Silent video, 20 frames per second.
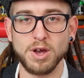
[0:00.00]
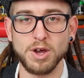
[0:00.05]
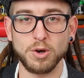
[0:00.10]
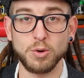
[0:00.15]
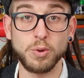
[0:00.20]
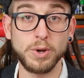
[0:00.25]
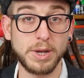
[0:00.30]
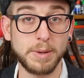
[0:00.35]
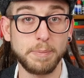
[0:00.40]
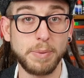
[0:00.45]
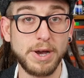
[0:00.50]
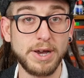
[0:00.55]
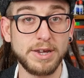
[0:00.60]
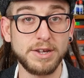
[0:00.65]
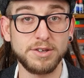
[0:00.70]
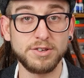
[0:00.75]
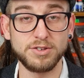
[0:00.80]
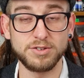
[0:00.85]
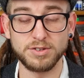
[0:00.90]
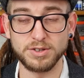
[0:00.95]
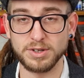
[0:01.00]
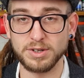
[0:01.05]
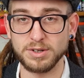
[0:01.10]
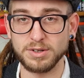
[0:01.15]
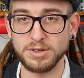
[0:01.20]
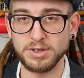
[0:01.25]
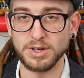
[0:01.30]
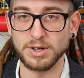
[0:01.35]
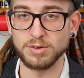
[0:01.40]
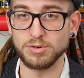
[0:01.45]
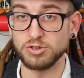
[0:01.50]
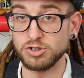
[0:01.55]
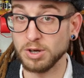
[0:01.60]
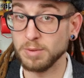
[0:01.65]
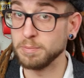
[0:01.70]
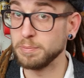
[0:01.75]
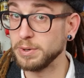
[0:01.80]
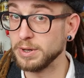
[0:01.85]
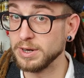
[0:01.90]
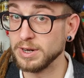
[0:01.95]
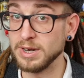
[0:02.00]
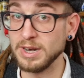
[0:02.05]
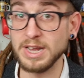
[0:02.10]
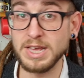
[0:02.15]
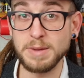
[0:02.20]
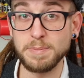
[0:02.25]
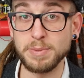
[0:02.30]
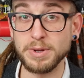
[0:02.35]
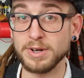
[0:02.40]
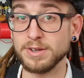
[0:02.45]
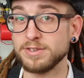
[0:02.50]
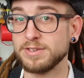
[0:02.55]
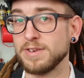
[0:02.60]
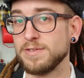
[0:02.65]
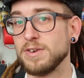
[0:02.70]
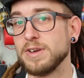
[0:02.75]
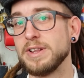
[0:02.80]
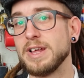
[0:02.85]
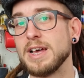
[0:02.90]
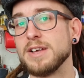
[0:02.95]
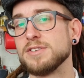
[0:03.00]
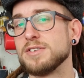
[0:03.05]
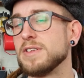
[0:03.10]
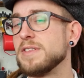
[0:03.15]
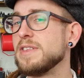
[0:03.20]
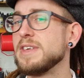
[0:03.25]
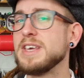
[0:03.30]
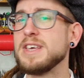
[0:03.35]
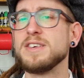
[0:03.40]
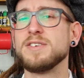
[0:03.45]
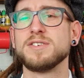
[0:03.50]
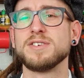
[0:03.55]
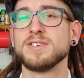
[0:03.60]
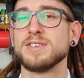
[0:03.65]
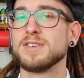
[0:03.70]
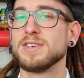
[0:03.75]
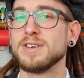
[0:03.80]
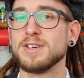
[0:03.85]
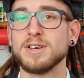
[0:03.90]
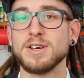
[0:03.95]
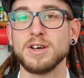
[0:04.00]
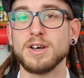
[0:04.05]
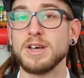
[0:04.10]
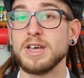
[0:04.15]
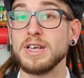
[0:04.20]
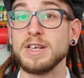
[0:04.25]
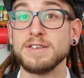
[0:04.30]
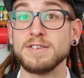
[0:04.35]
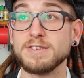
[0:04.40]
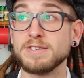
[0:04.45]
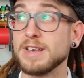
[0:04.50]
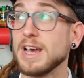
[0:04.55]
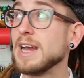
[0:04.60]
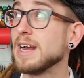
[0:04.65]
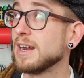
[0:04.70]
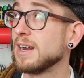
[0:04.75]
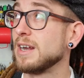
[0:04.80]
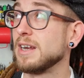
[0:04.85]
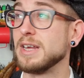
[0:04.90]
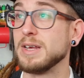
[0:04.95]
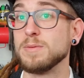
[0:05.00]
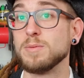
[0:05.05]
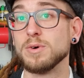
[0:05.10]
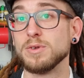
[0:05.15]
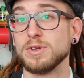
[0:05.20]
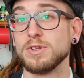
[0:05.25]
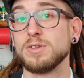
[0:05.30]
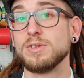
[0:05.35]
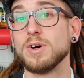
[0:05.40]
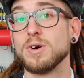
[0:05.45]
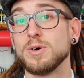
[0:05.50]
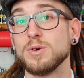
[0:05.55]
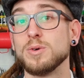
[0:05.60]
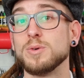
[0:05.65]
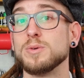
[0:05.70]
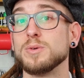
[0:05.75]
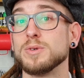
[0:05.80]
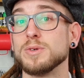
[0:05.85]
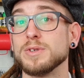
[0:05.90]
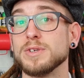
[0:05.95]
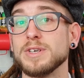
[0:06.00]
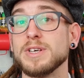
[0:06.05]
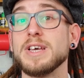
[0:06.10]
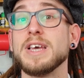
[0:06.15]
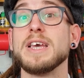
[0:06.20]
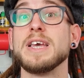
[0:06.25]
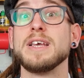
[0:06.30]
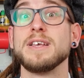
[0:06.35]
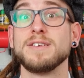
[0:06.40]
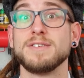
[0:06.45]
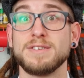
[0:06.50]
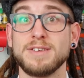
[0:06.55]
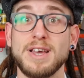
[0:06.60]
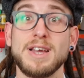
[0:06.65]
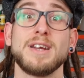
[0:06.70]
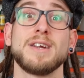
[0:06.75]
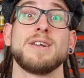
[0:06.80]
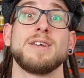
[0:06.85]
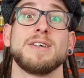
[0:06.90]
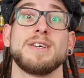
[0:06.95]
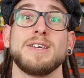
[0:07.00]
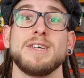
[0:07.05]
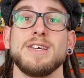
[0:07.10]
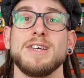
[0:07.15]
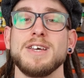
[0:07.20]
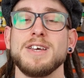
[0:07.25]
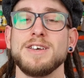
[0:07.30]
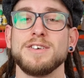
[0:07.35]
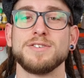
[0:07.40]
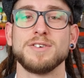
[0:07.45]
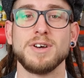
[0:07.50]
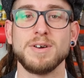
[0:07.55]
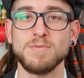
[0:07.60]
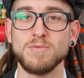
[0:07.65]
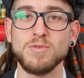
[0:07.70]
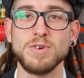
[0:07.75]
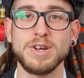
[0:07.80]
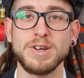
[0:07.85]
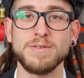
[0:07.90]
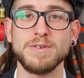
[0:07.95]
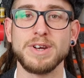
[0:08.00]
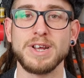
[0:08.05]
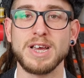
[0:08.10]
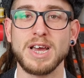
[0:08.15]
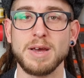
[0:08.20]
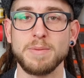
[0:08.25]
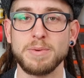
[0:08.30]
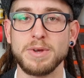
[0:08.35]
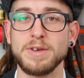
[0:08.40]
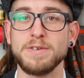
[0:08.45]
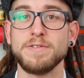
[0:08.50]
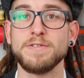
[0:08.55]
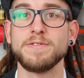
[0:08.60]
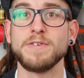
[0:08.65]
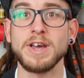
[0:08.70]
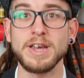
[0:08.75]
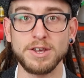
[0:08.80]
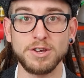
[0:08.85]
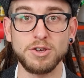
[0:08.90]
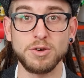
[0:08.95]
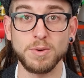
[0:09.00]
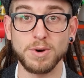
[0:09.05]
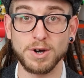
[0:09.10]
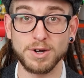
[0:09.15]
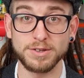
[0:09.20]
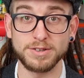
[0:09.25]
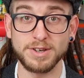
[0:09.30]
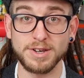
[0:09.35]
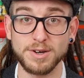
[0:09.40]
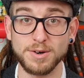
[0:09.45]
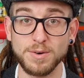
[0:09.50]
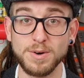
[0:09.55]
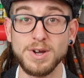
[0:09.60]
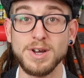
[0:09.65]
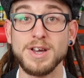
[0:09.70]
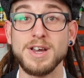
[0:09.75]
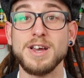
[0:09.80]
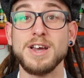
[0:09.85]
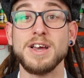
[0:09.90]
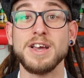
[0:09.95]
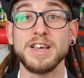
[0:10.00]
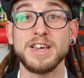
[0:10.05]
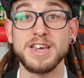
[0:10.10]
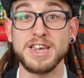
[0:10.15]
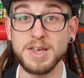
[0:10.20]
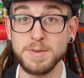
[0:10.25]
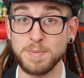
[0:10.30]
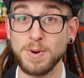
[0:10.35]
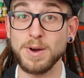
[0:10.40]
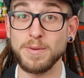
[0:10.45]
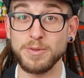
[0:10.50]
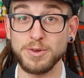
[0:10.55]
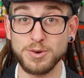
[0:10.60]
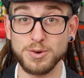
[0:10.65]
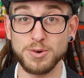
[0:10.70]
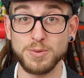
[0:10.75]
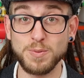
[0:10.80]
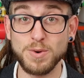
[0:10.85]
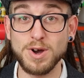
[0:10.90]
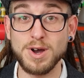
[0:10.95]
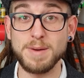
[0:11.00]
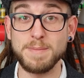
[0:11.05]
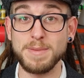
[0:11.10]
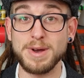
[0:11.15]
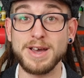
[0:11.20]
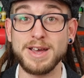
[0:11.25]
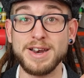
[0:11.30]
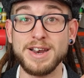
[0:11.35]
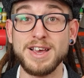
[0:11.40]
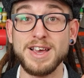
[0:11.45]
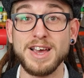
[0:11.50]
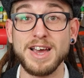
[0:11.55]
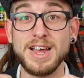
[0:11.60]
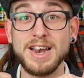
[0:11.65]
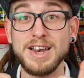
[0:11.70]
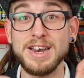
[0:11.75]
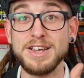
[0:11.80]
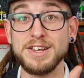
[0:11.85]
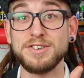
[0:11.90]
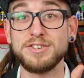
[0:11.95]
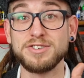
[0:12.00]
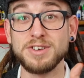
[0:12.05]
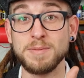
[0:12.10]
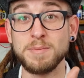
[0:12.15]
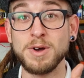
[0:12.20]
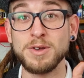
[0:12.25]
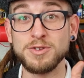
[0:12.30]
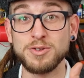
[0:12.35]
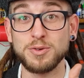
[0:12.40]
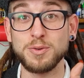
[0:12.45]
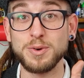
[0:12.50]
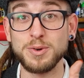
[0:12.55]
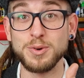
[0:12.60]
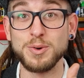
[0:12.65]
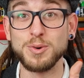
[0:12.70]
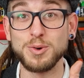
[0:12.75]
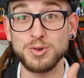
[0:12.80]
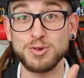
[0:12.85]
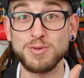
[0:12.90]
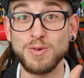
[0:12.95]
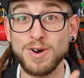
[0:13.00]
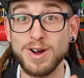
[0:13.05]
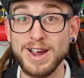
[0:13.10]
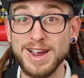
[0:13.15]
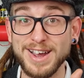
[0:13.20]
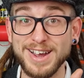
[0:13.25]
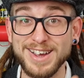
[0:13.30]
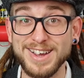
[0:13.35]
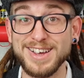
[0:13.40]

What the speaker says: quick paced, and you know, jumping and leaping and stuff like that. So these are exactly what the doc ordered. Exactly. So I'm really happy. Thank you, RTL. Keep up the good work, man. At least someone's doing Orks right.